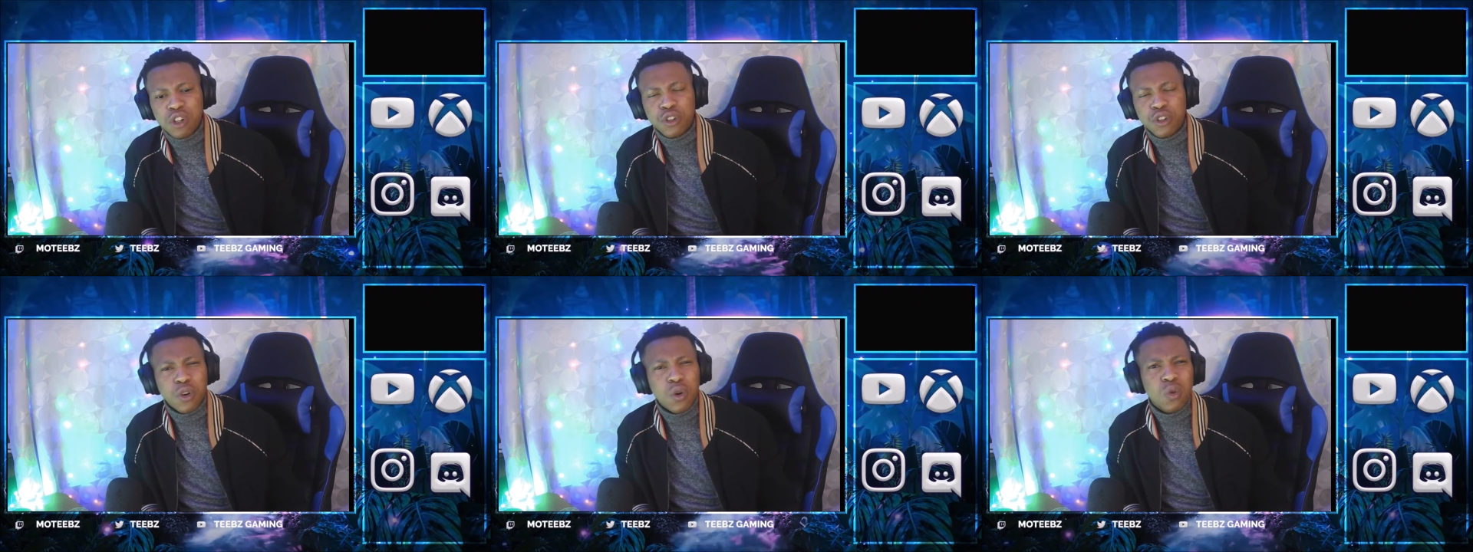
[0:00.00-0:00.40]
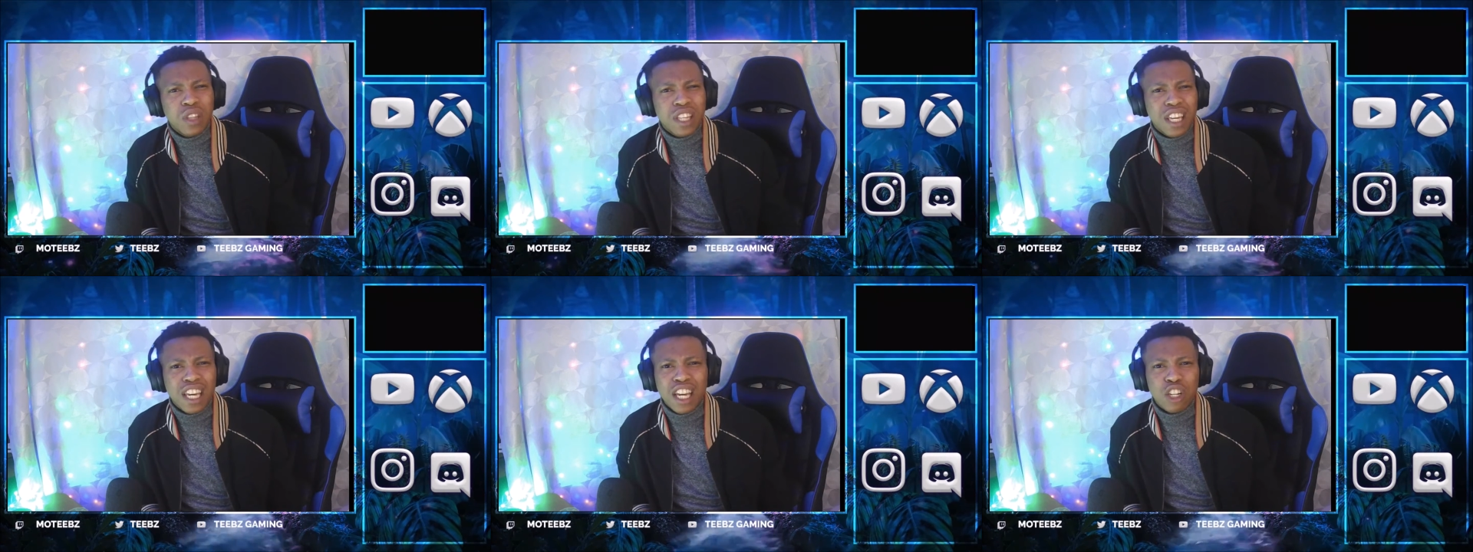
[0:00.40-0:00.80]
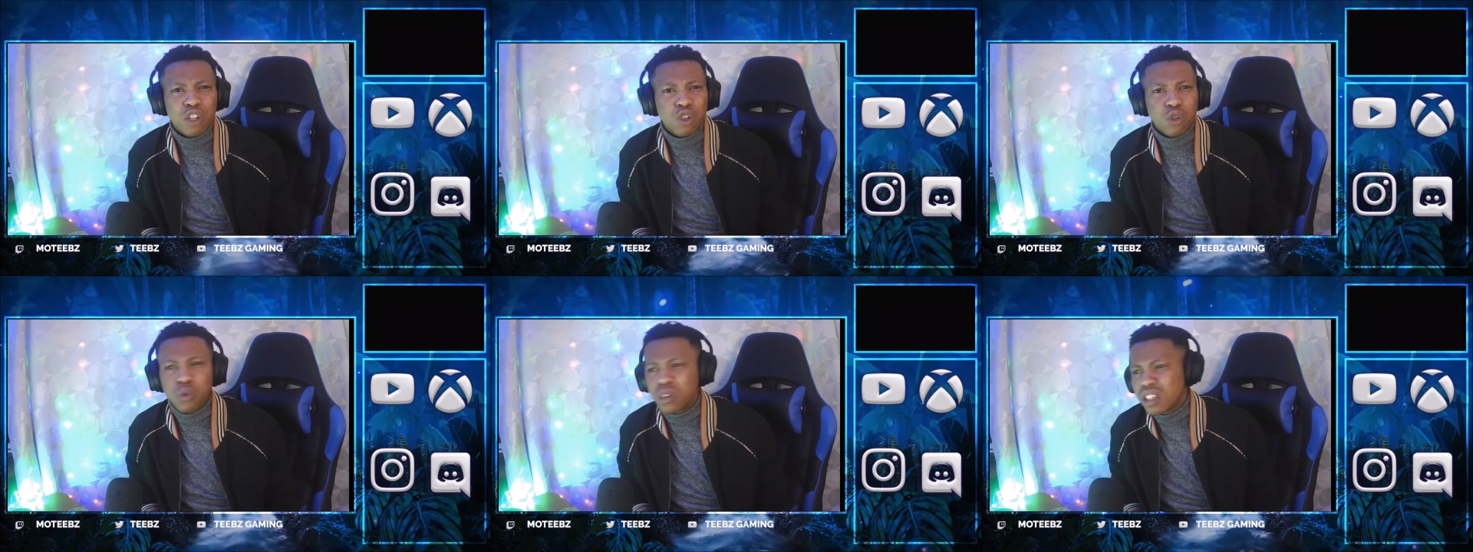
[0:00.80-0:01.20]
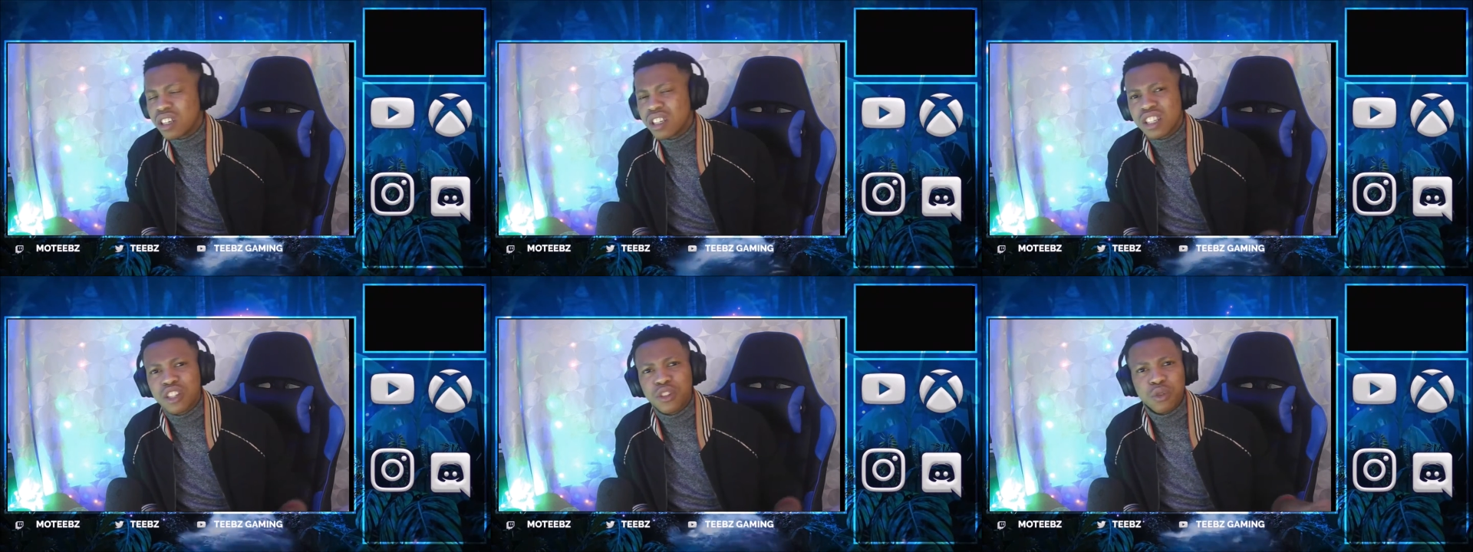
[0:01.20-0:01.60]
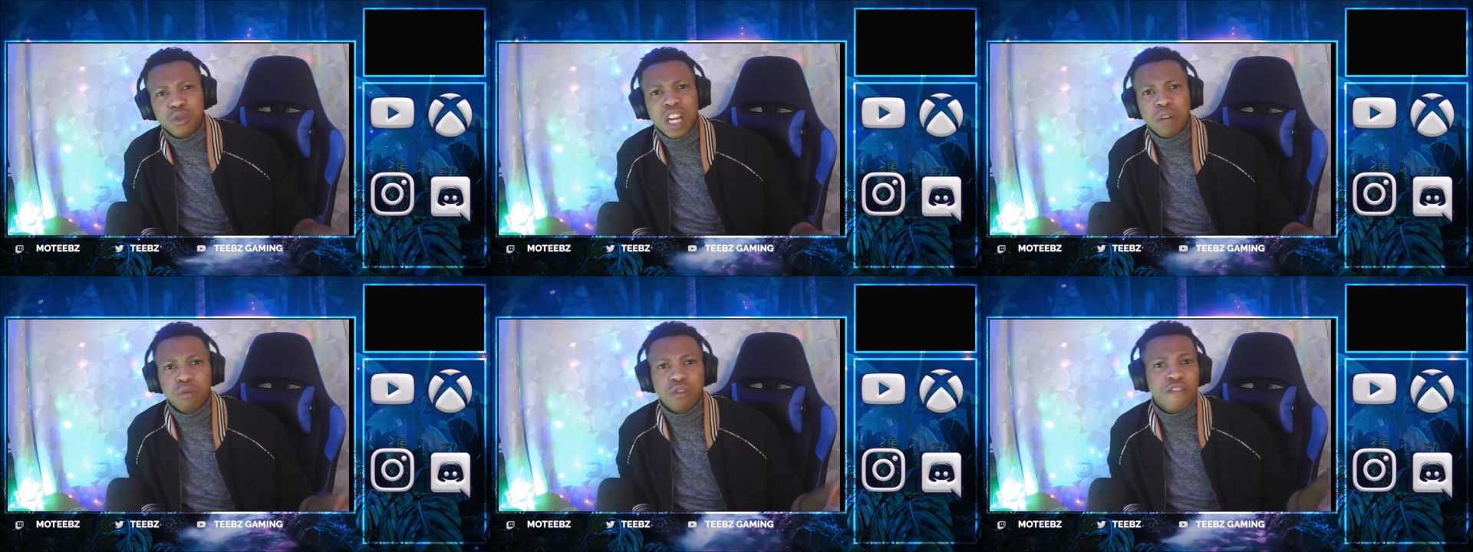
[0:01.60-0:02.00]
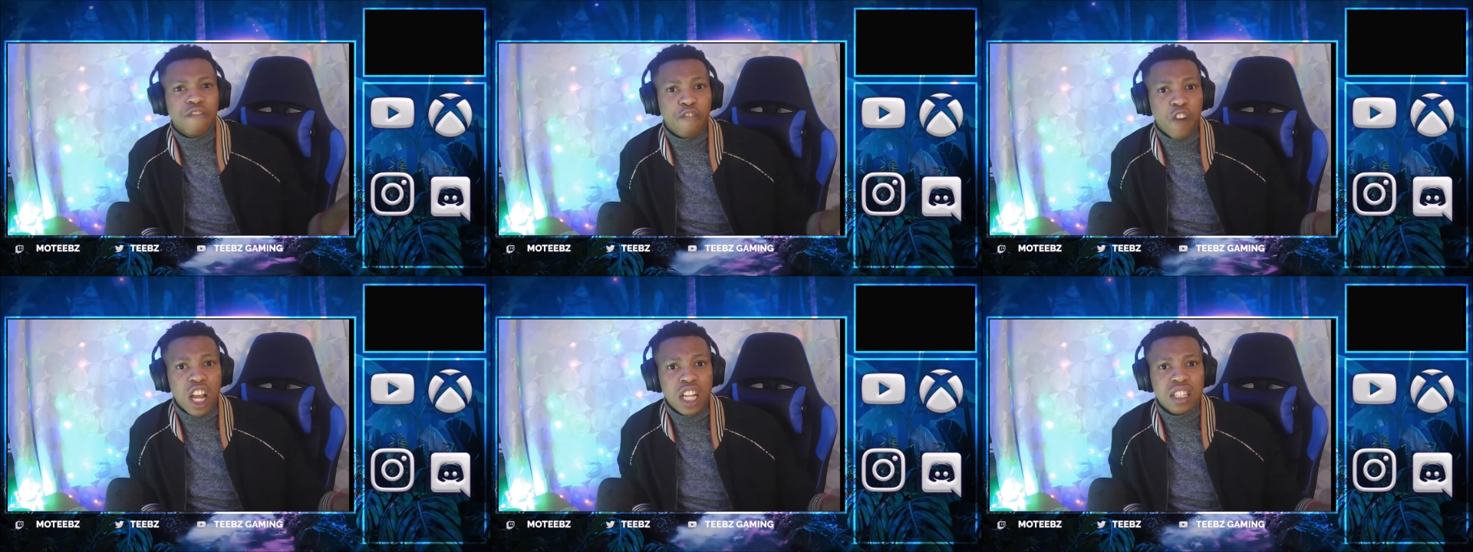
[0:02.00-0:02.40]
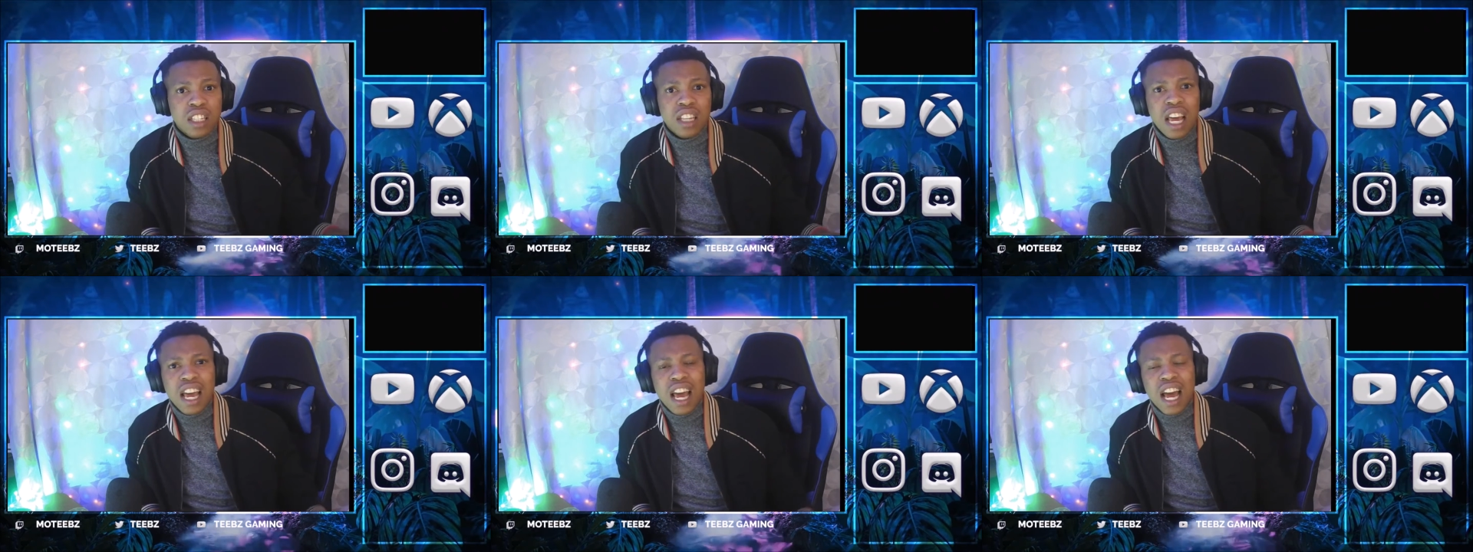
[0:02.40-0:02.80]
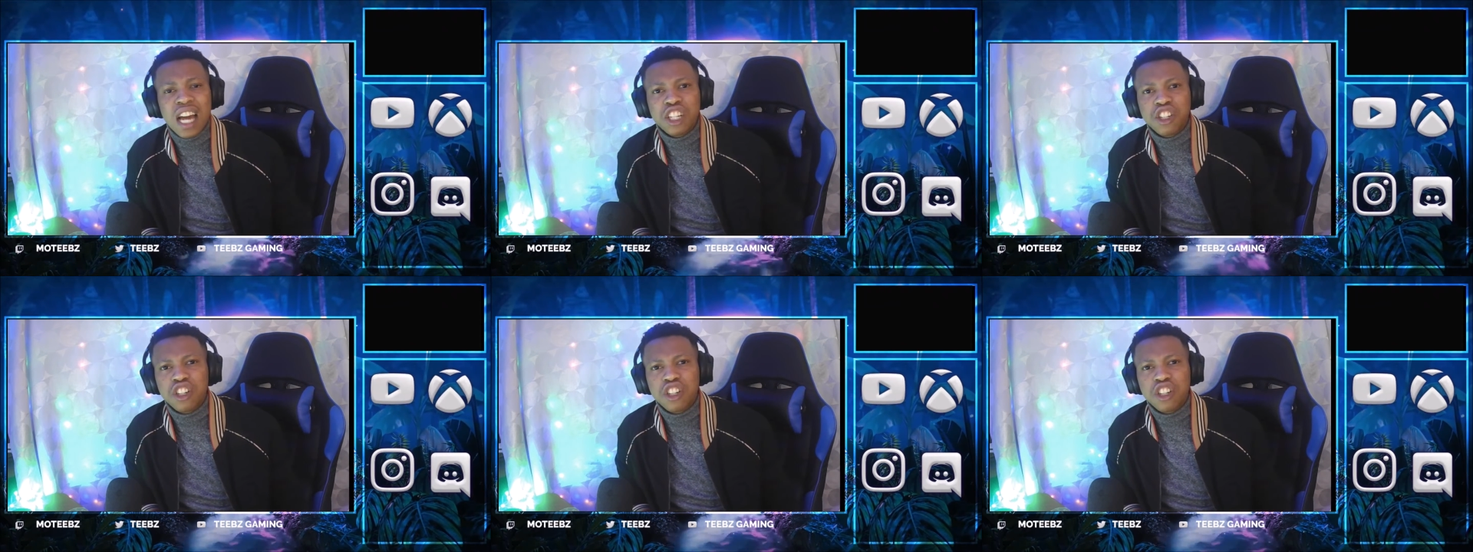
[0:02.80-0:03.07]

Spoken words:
go there and do this and do that with friends, and it